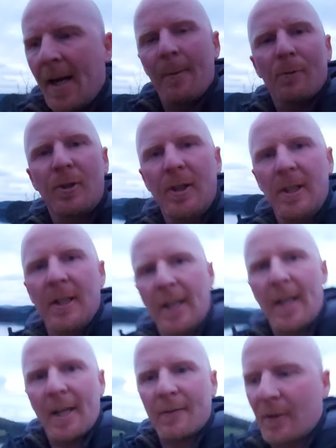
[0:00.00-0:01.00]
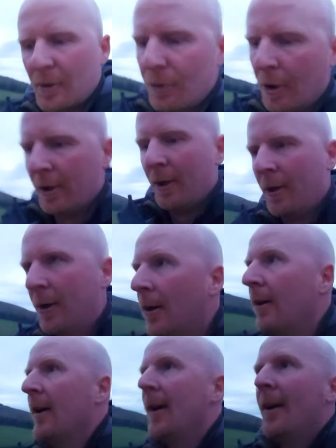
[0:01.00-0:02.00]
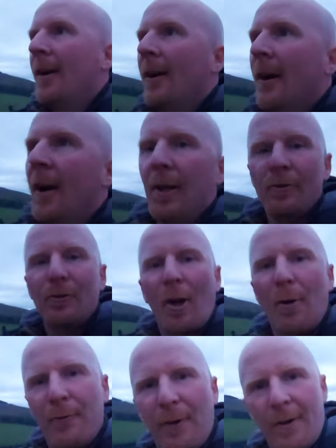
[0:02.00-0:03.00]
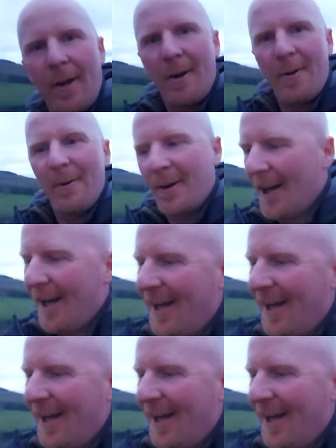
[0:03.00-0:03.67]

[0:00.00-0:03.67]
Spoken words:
I will see you in the next video. Ciao for now.